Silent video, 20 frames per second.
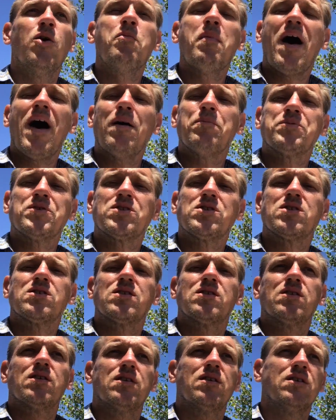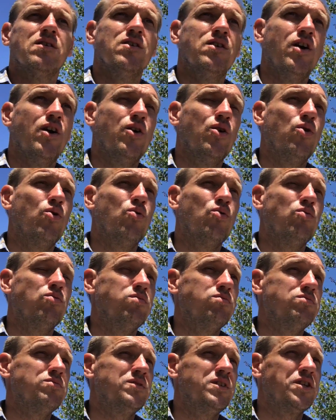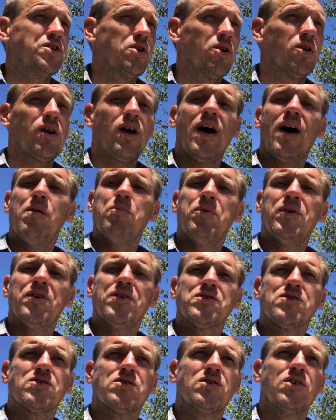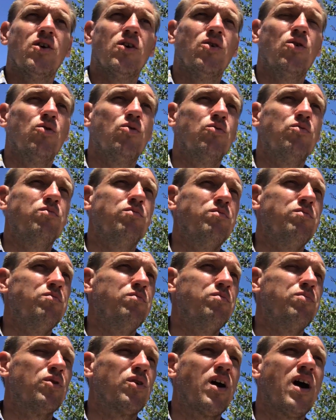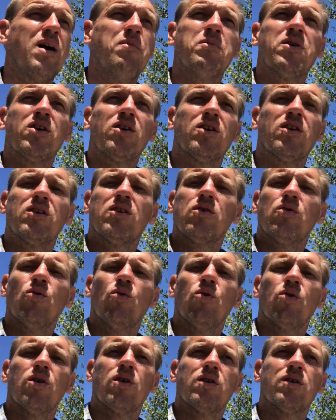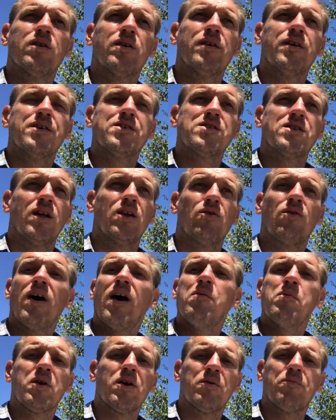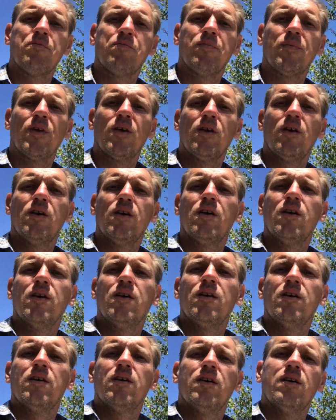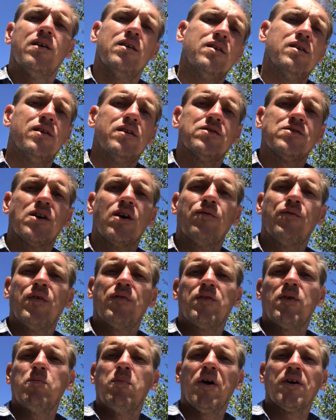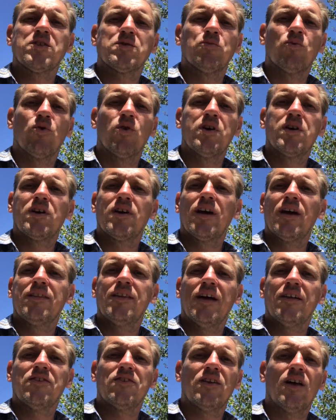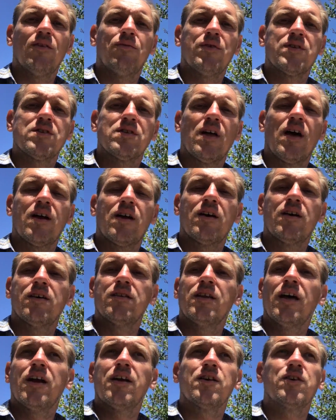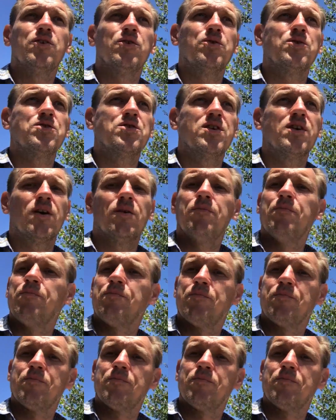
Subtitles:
maps, no digital compass, no barometer or accelerometer. So $50 more, you can get that stuff. It's not a huge deal.